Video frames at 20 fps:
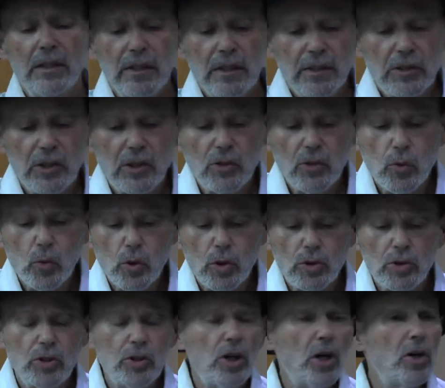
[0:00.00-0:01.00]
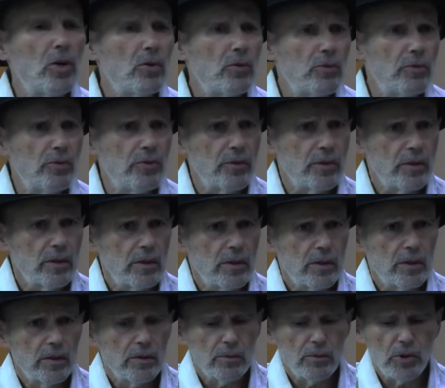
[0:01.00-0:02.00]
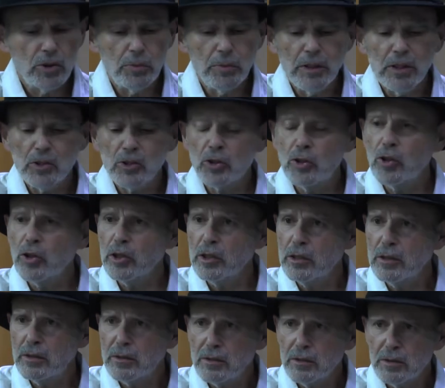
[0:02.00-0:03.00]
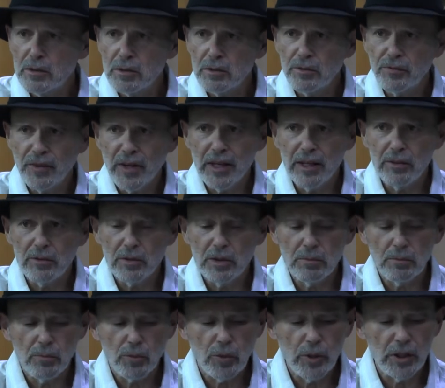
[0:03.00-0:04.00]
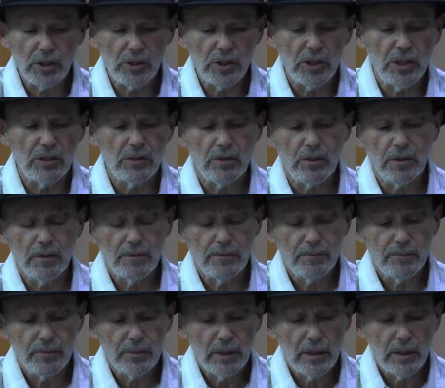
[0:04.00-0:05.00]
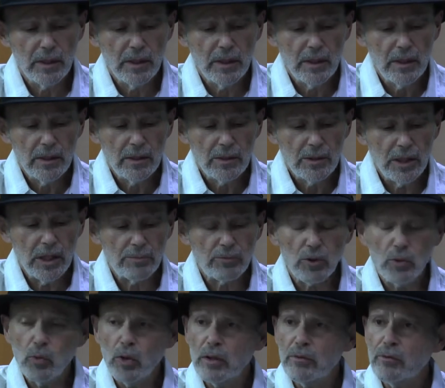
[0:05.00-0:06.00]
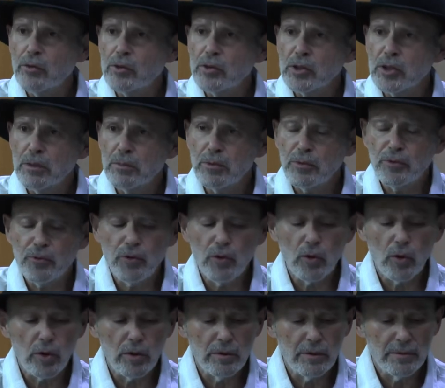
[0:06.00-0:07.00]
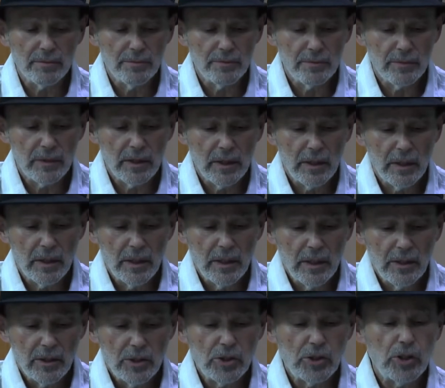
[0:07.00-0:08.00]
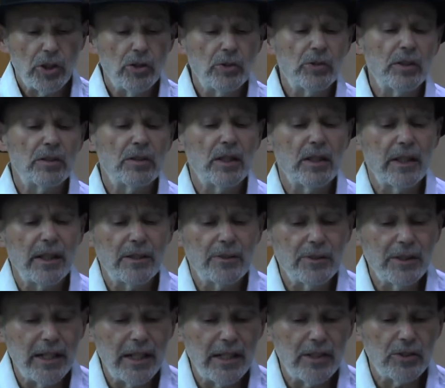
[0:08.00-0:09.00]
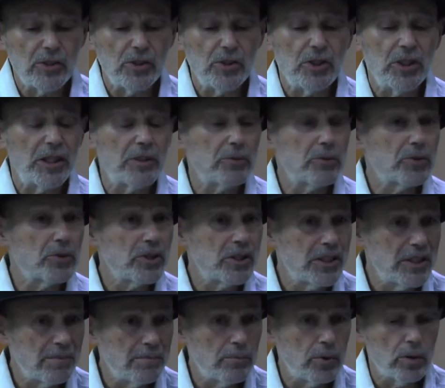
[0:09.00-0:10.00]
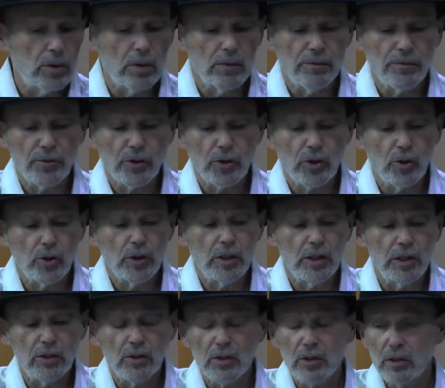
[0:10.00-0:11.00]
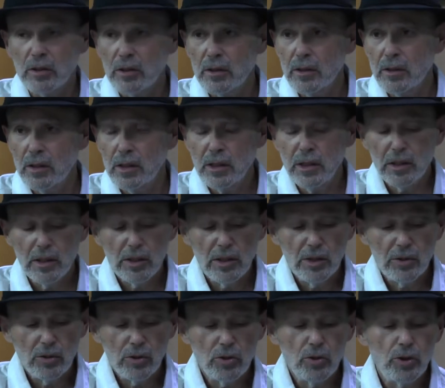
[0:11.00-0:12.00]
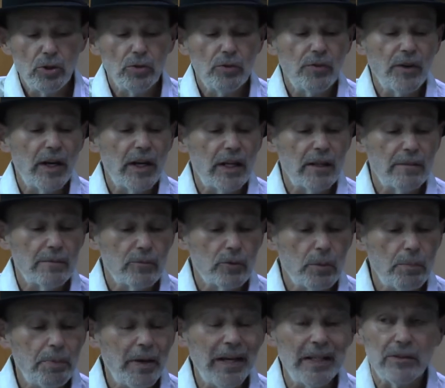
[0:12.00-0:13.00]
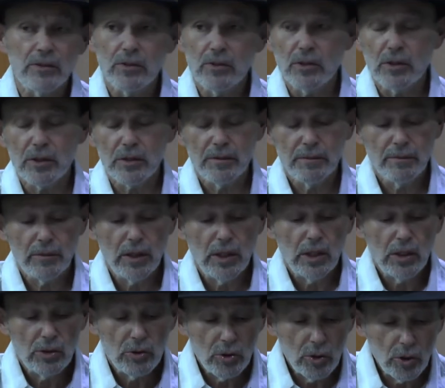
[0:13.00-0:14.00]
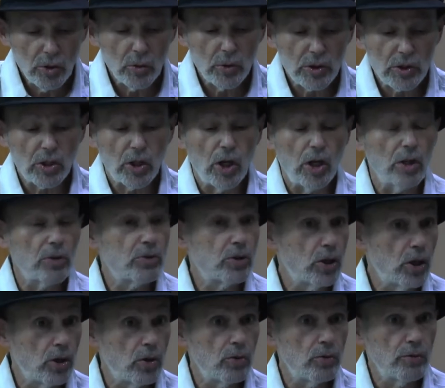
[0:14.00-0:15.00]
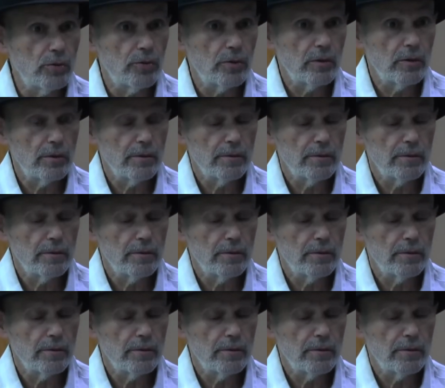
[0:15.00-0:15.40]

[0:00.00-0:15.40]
is in the word tov, which means good, which is found in Bereshit, chapter 1, verse number 4. This shows that the letter tet is a general symbol for goodness. Teshuvah, repentance, too is called tov